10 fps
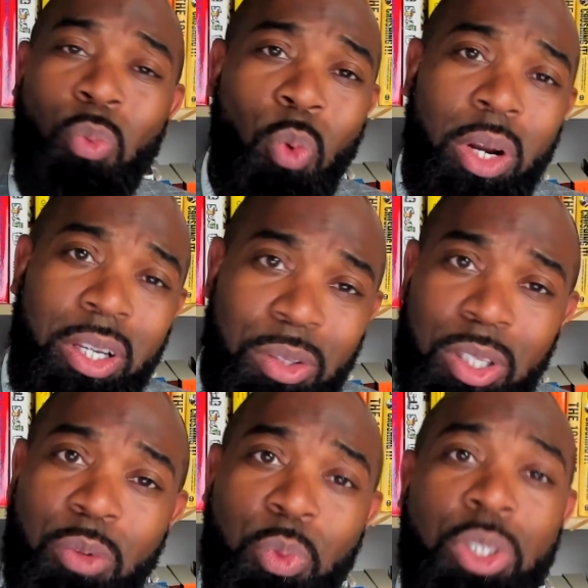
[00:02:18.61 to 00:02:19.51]
what do you
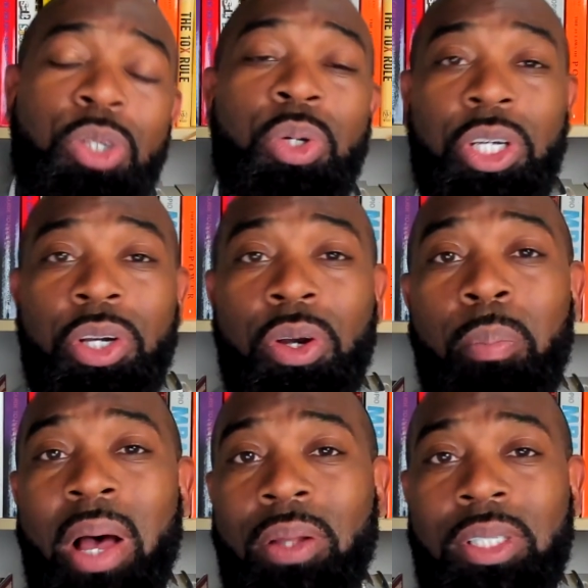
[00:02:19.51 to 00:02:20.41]
think when you hear
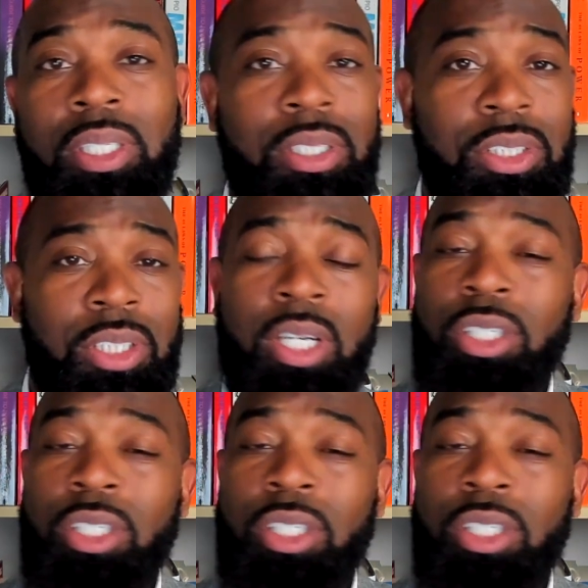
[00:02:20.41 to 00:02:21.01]
about these